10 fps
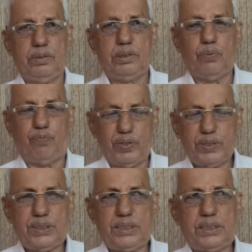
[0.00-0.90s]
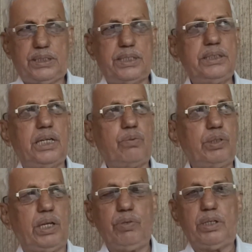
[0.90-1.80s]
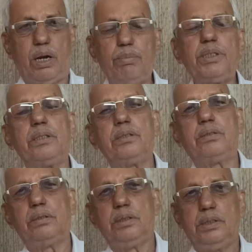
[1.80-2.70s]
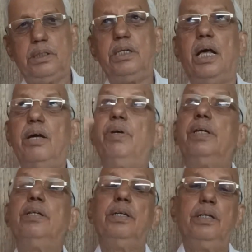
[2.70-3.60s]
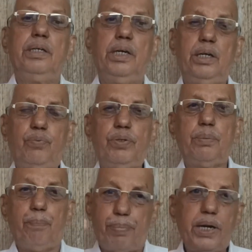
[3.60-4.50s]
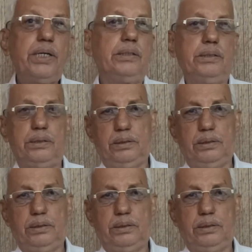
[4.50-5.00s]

The first sin that was ever committed in heaven, it was pride.